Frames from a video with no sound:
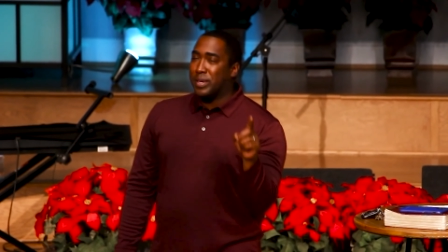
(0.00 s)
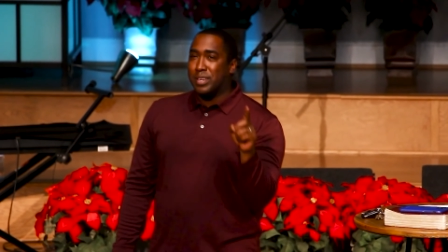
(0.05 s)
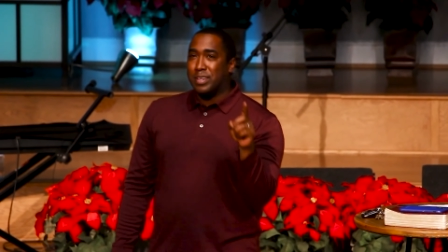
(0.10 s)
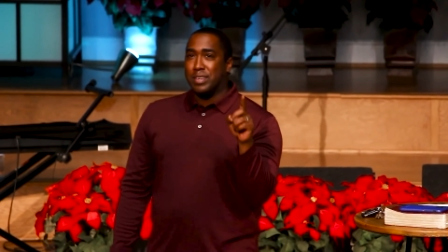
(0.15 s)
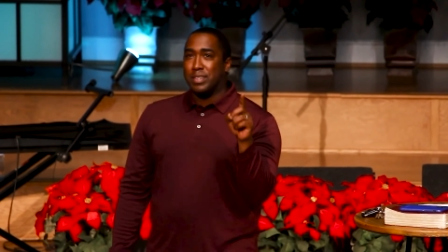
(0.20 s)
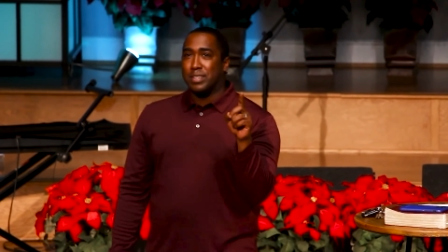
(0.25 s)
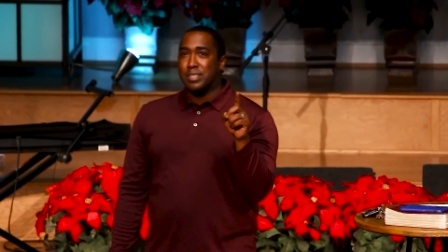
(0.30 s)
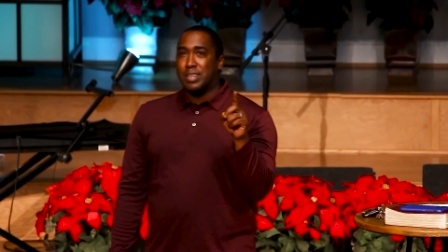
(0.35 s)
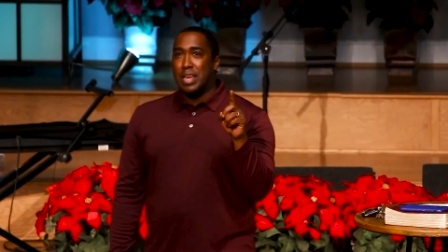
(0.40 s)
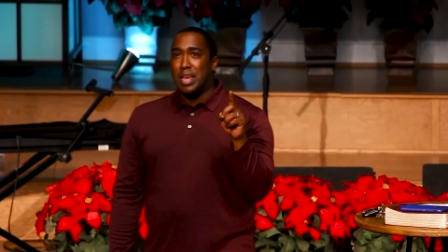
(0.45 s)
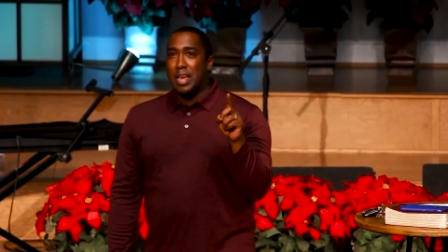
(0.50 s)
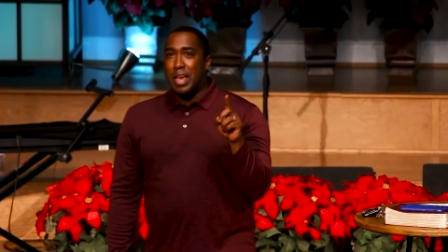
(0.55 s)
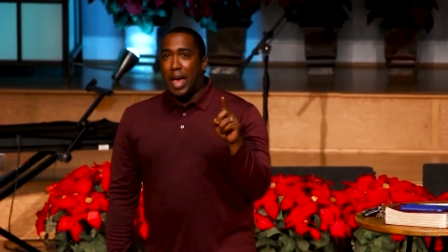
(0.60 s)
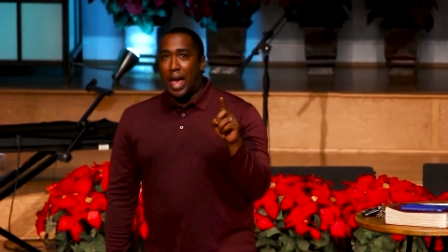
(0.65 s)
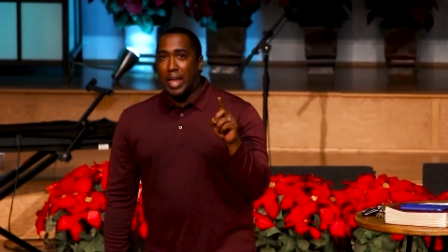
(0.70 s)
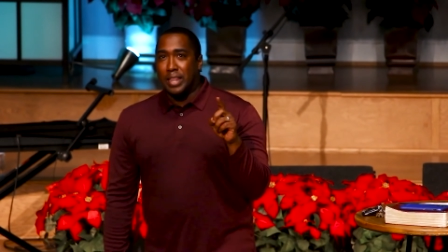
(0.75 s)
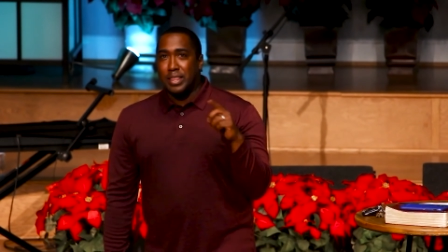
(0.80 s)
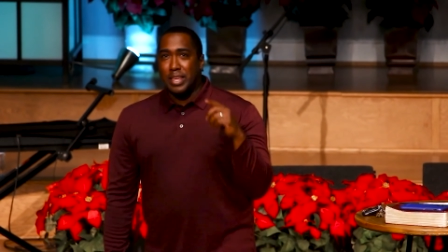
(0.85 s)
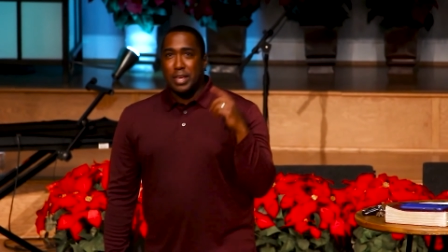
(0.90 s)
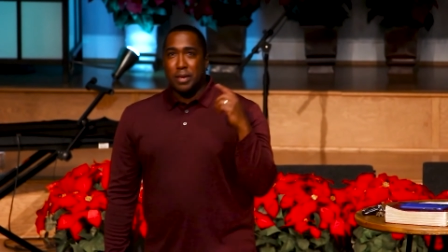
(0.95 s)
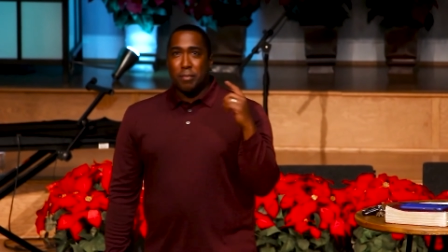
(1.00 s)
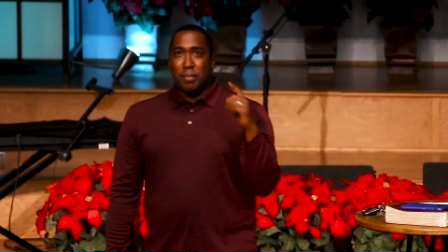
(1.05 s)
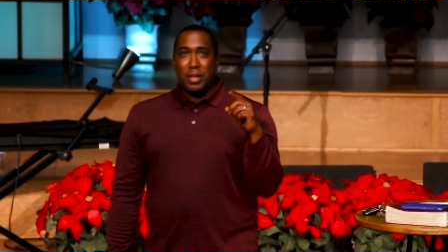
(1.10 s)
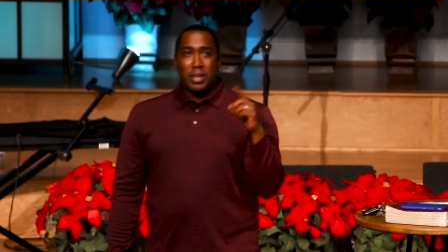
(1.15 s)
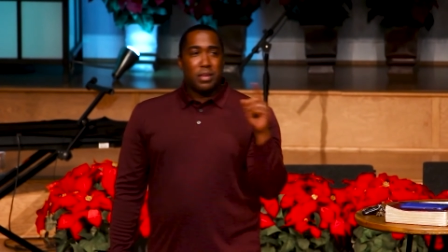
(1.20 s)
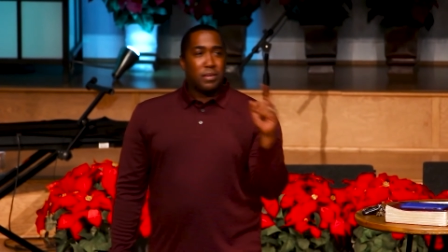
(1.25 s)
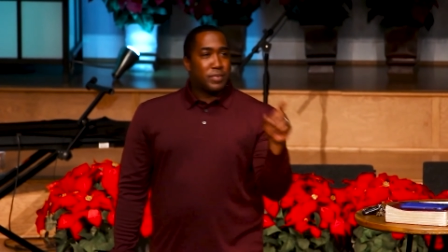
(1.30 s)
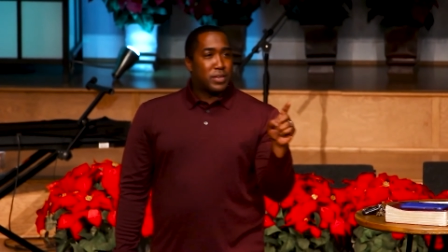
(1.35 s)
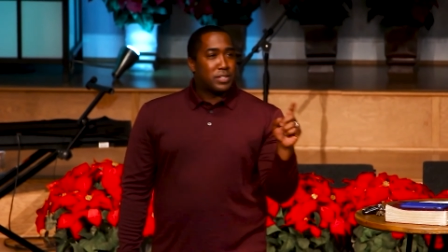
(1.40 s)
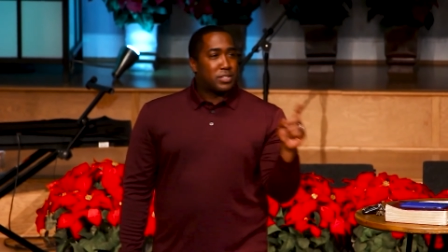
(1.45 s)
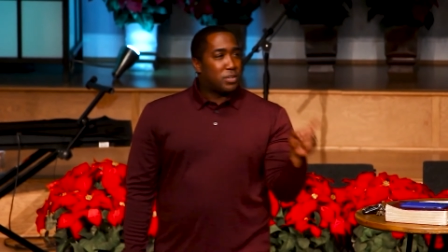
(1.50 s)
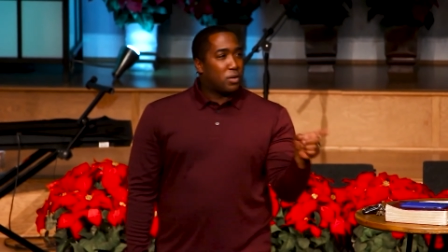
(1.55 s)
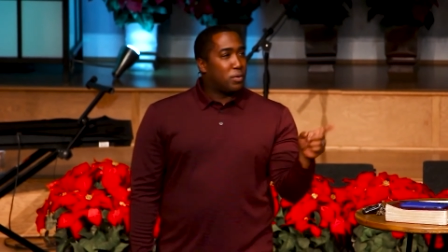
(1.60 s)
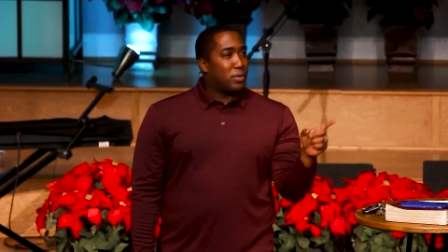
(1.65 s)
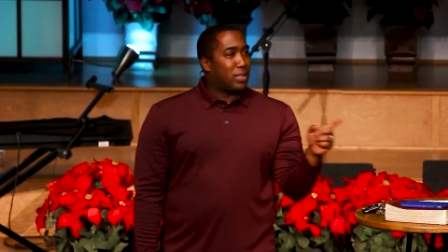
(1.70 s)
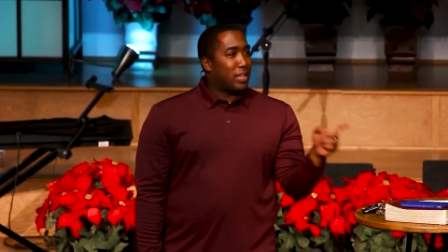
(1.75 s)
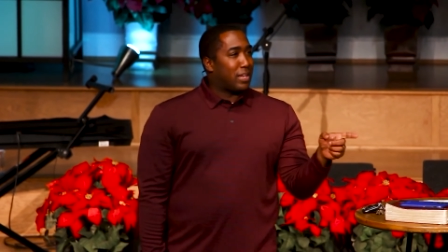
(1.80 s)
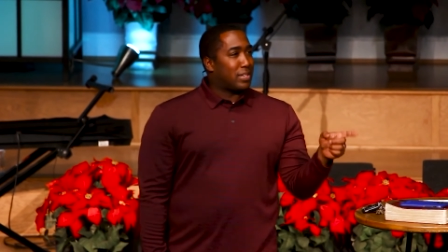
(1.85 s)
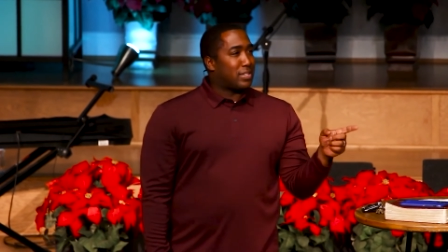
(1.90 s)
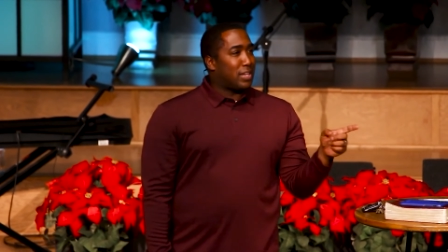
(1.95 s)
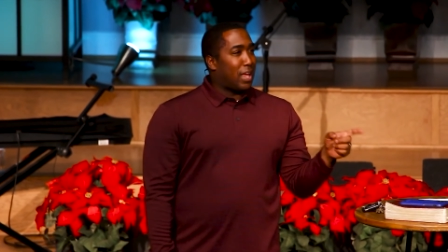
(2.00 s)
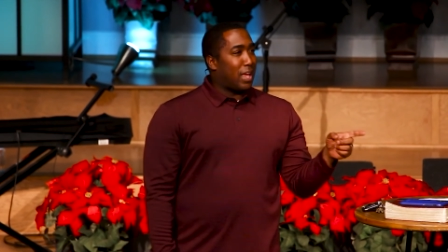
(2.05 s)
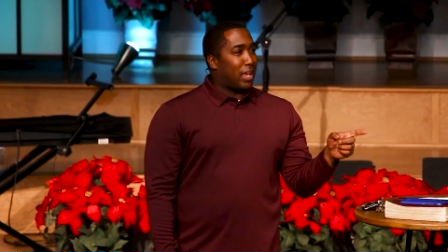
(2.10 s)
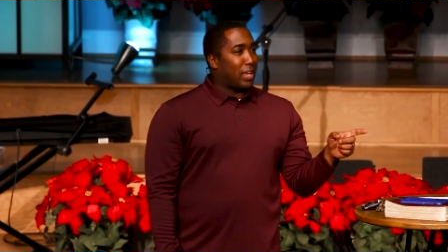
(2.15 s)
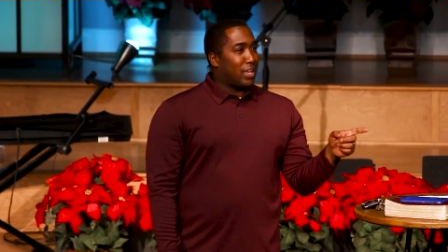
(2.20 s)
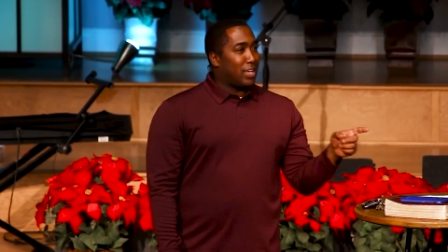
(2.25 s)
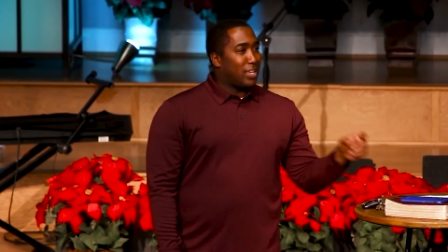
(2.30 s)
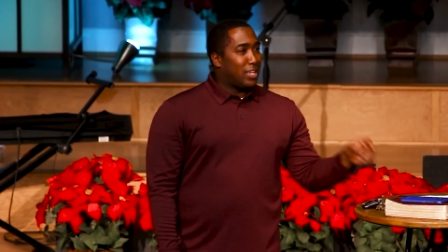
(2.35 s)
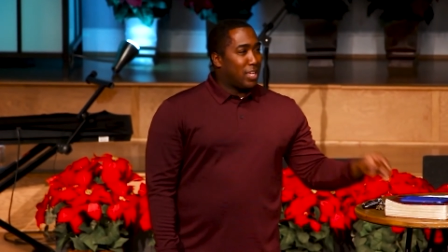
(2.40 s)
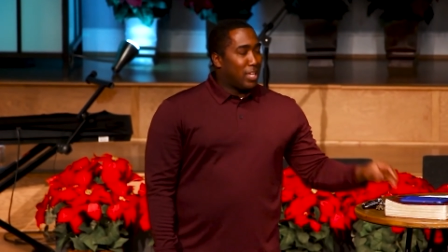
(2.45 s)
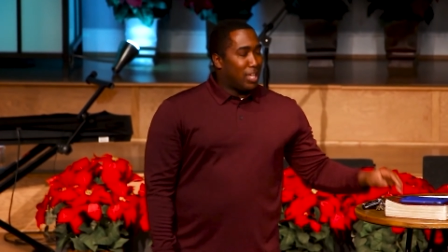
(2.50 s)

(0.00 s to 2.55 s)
because I think many of us know what that's like.